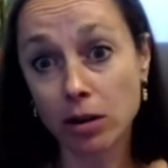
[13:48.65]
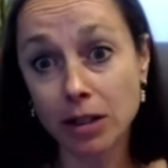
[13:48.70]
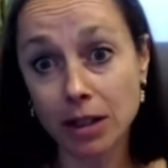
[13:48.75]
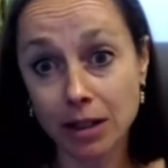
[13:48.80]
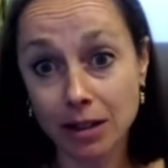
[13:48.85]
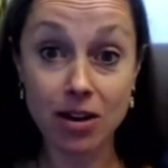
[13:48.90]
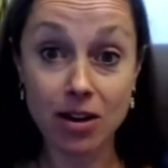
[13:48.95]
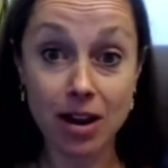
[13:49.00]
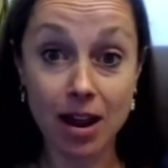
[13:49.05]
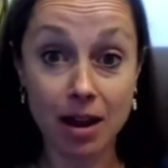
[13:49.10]

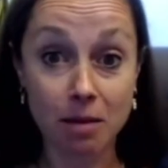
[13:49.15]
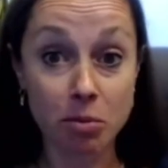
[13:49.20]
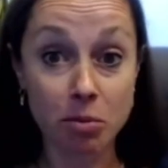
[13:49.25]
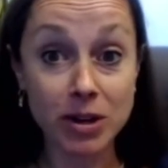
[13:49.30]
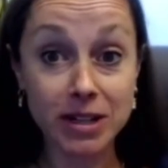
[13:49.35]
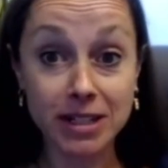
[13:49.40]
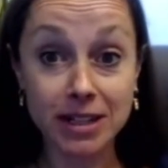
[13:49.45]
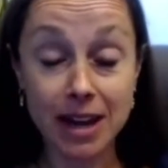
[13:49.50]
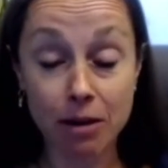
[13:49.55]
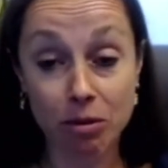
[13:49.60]
And
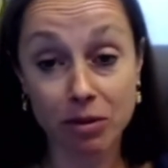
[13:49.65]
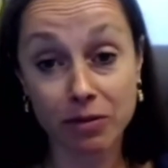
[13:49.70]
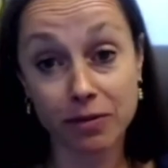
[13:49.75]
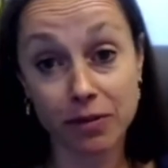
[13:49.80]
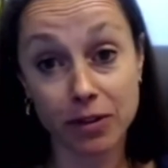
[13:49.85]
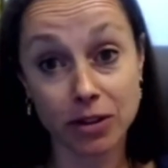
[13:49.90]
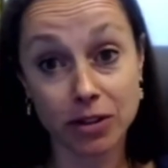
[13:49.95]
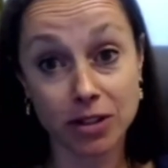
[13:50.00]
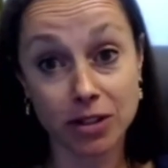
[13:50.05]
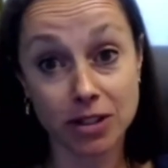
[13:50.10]
appointed our
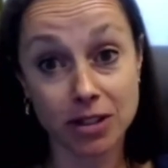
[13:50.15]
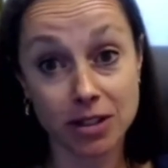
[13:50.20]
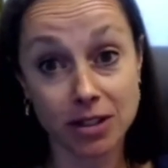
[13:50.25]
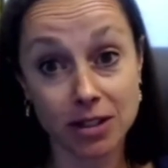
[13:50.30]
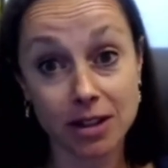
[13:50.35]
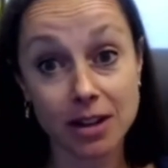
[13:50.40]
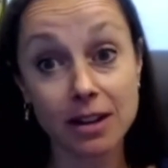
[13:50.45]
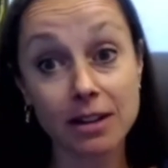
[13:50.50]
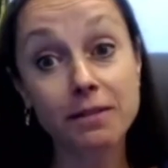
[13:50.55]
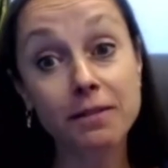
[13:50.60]
first
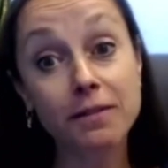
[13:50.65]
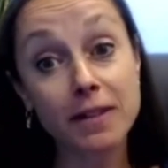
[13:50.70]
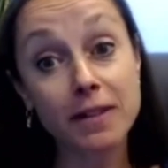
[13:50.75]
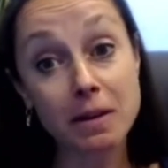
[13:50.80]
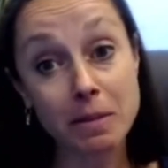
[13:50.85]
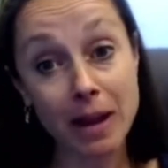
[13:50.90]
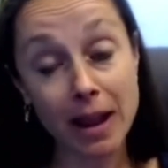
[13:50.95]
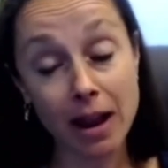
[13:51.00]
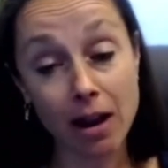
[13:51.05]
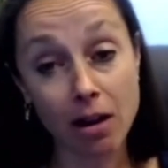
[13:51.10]

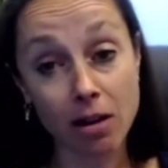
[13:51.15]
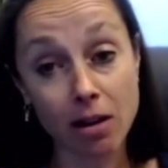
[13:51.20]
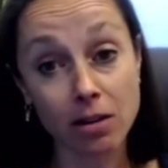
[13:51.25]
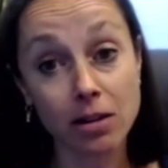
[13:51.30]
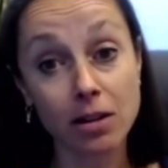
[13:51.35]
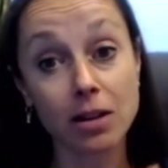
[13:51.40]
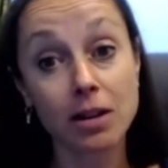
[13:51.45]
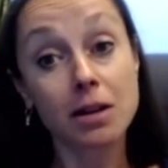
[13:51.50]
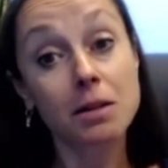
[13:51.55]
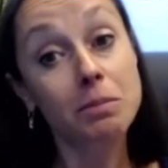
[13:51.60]
female
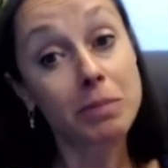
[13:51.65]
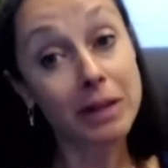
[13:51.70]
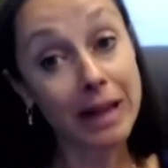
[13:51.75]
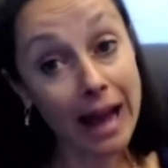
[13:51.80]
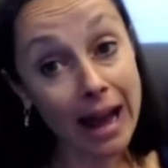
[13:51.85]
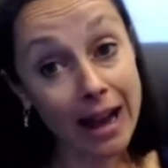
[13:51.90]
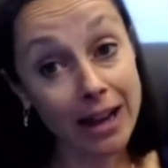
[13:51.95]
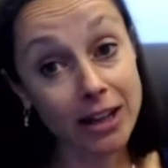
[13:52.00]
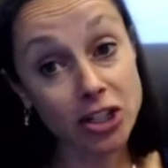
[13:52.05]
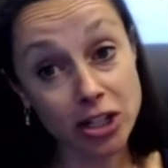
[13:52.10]

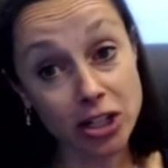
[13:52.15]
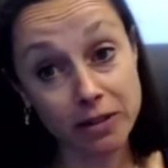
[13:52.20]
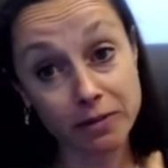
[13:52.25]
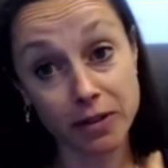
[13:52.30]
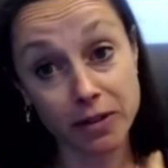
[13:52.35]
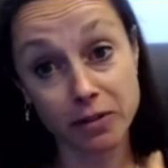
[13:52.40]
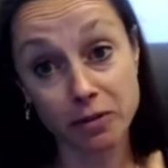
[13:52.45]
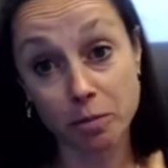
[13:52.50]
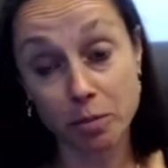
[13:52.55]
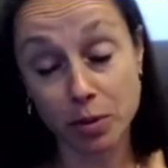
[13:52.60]
Black chief
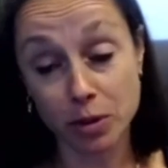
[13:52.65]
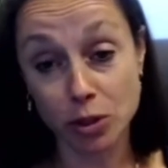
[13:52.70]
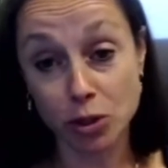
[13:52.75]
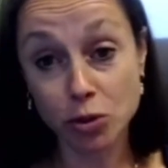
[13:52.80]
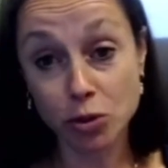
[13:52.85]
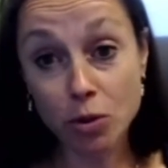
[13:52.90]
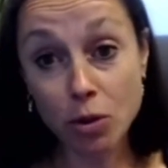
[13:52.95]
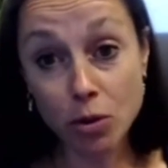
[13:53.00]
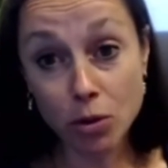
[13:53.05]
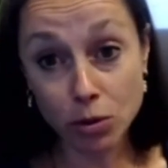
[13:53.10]
of
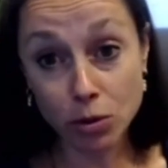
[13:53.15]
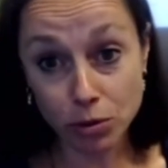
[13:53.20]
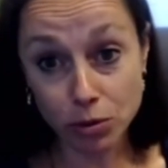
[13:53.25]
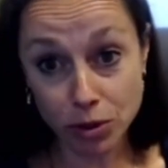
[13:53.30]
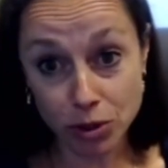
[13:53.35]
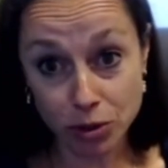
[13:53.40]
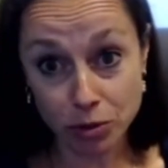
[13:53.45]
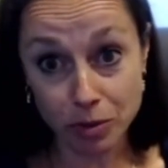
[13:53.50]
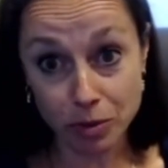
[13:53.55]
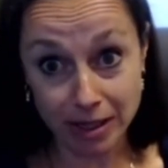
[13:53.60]
patrol
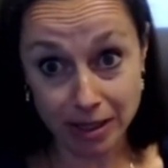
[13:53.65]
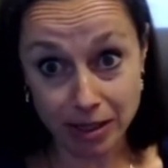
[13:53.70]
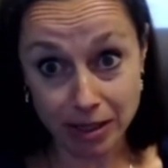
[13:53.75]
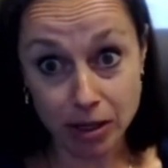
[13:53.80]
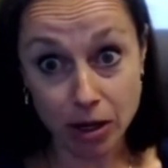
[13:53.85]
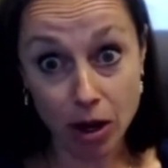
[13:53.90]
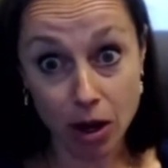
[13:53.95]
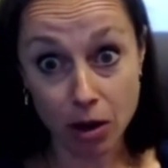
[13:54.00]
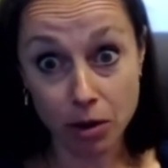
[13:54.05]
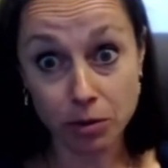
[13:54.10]
two weeks
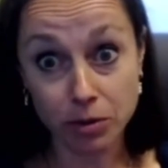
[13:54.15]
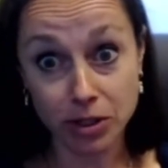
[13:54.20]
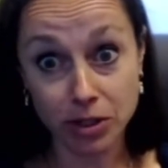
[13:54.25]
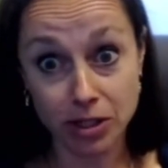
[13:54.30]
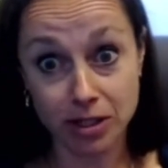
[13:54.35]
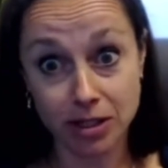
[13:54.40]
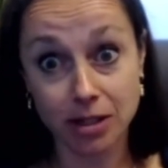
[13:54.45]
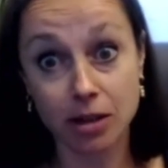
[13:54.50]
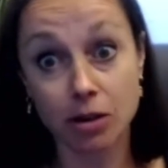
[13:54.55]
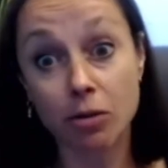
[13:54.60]
ago, which
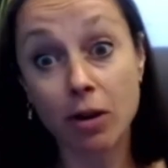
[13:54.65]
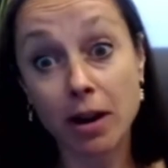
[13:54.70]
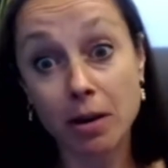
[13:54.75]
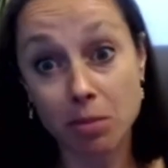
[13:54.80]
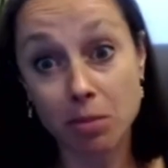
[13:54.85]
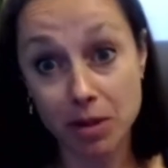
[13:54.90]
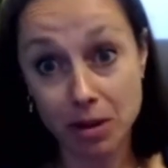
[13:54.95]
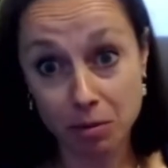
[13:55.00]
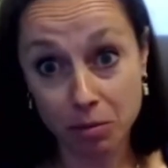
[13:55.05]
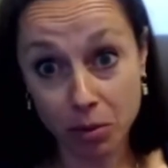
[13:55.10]
is an
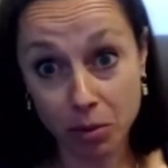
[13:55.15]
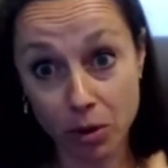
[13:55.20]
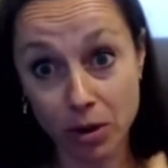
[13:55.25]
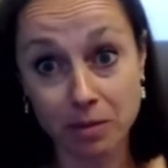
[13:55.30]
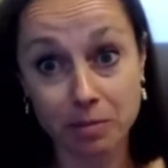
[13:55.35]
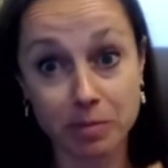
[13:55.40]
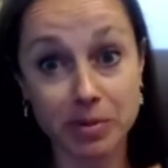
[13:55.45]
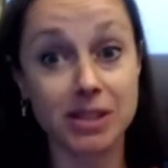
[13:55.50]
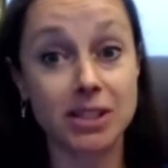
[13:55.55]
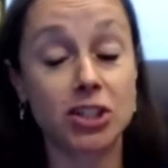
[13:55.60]
incredibly
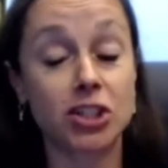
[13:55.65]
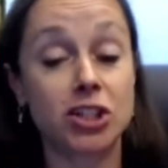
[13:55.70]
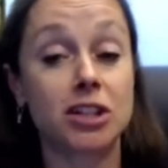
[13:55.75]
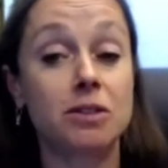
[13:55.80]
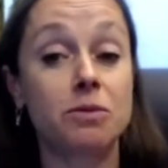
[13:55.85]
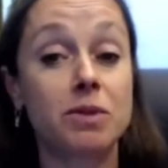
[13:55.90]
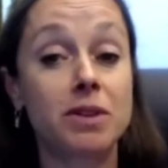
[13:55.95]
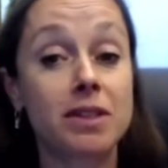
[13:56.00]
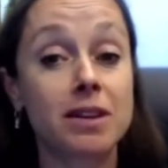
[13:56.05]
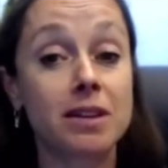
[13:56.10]
important position
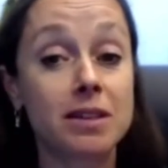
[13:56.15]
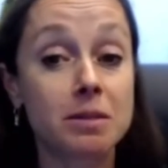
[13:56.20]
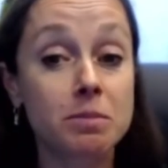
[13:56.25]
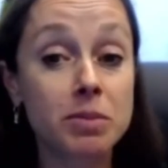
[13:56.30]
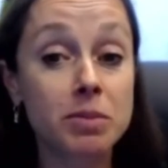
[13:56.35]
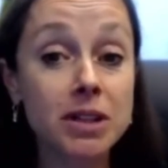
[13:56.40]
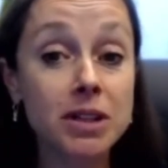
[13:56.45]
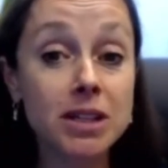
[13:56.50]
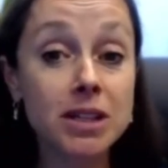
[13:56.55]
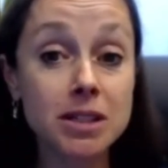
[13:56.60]
within the
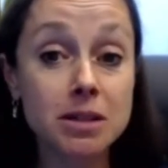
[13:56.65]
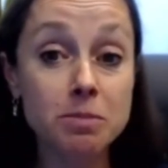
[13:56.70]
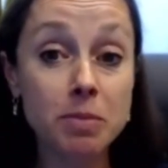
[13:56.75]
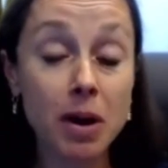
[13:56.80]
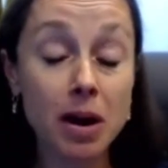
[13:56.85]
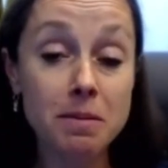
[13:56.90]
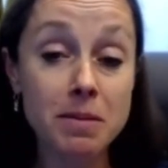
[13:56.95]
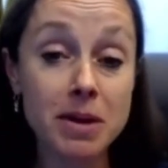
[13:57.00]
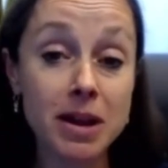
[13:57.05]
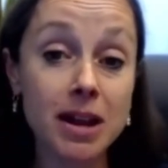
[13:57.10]
police
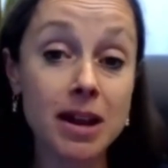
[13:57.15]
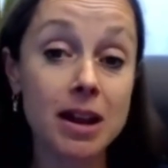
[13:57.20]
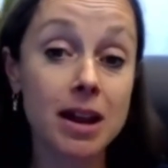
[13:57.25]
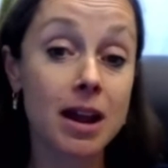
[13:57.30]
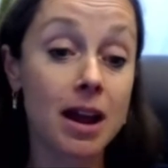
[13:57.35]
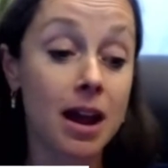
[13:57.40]
department.